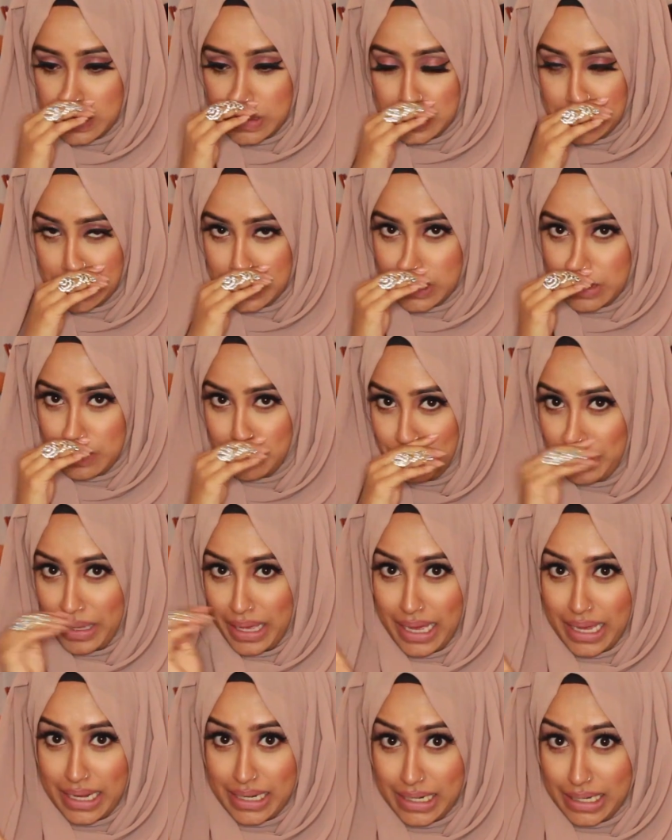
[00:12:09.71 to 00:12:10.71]
there's a
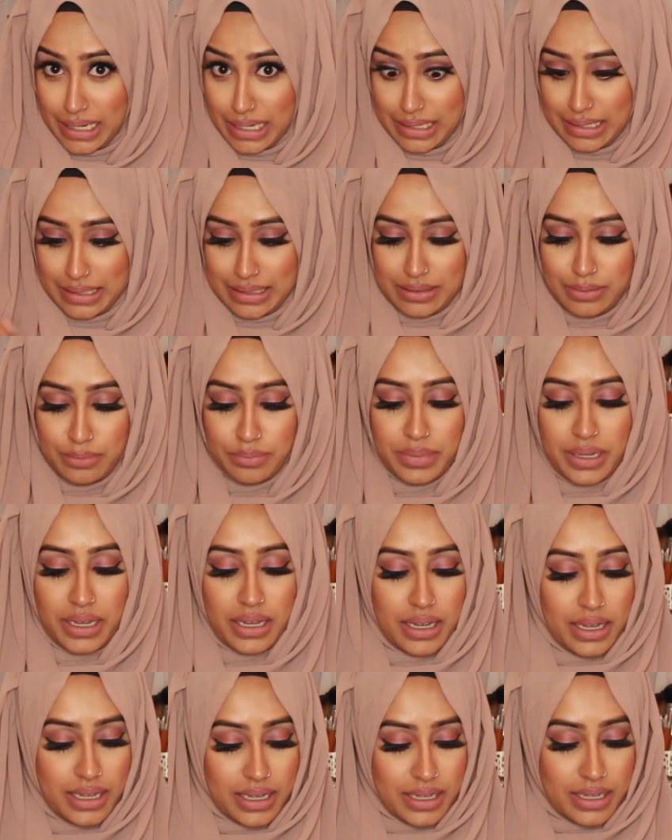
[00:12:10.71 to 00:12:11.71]
bad angle,
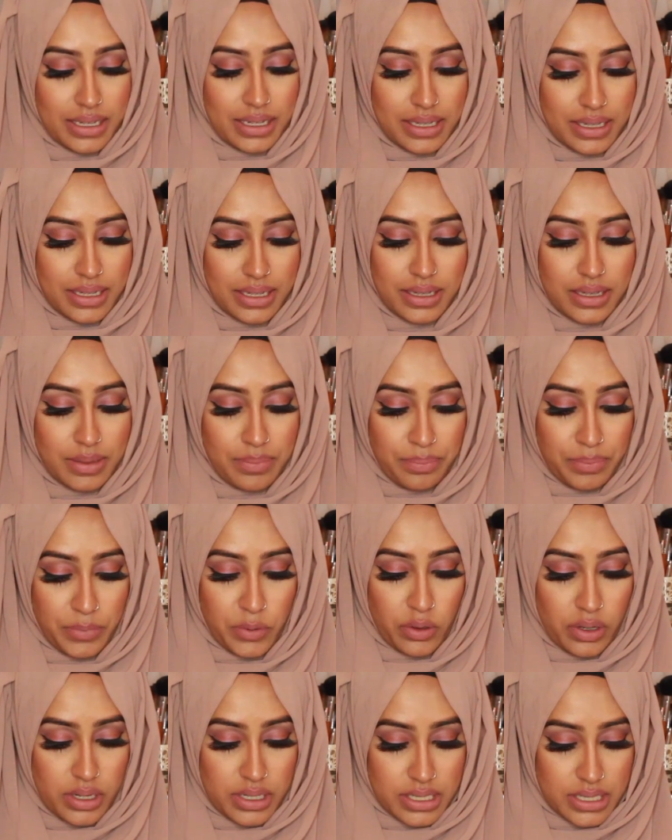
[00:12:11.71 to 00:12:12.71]
but the
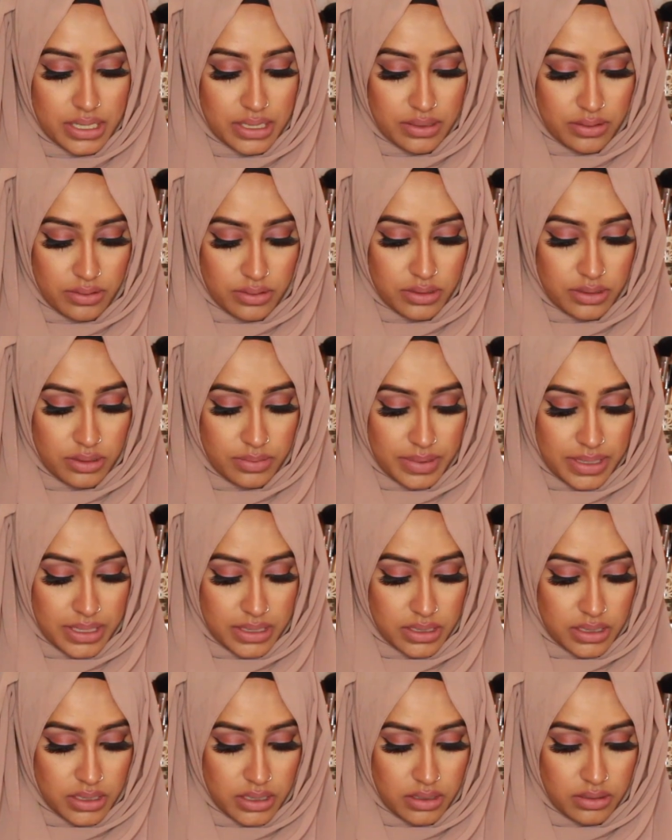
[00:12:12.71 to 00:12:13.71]
quality's not too
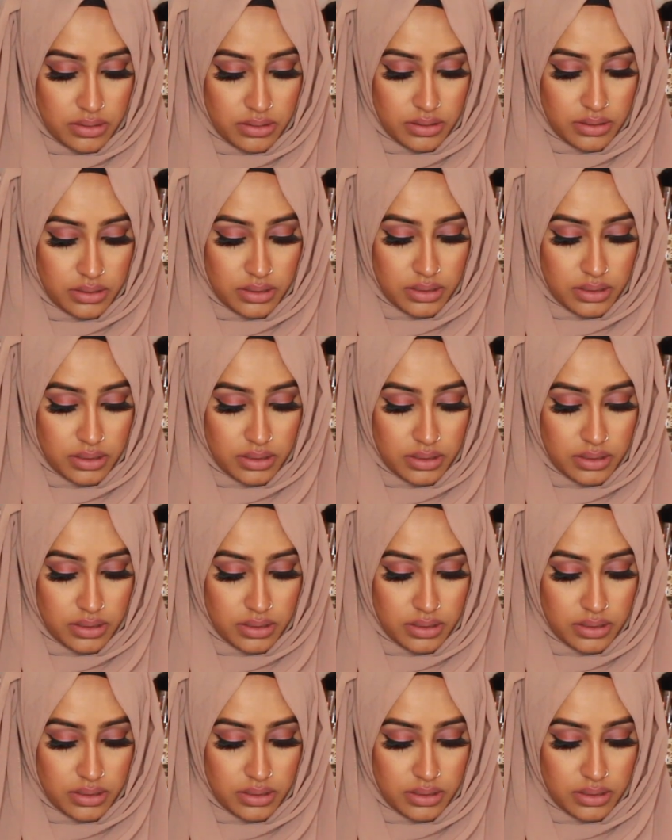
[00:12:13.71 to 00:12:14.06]
bad, you know.